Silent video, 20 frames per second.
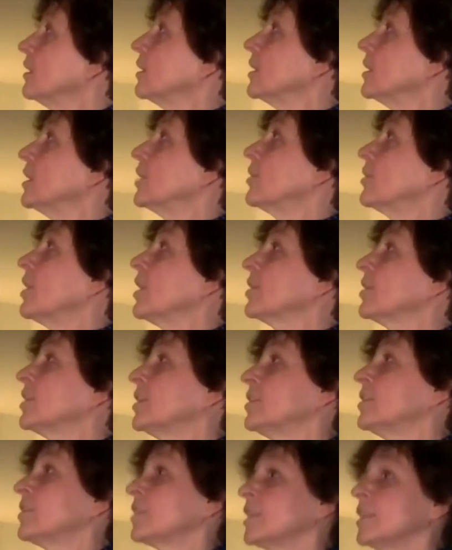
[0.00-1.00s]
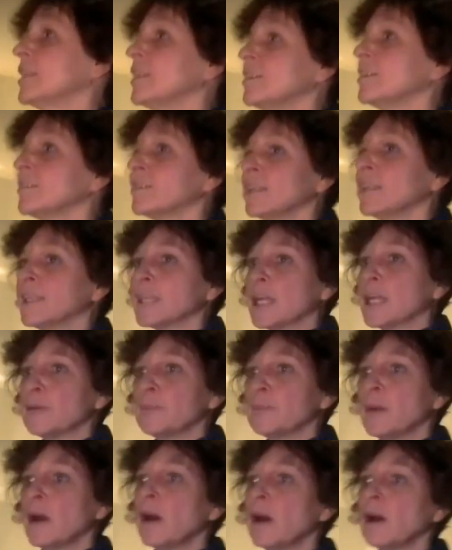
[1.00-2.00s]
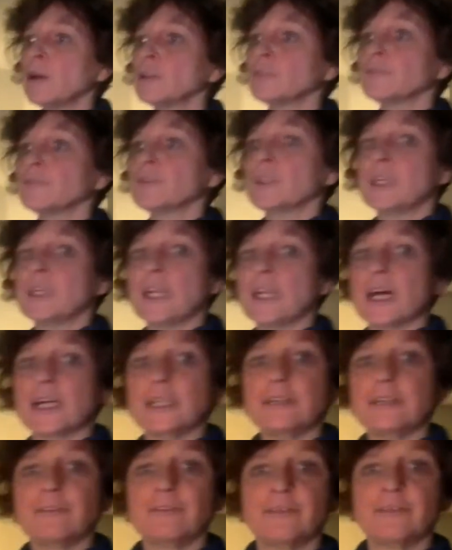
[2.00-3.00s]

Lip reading: there are these things and they're part of your life.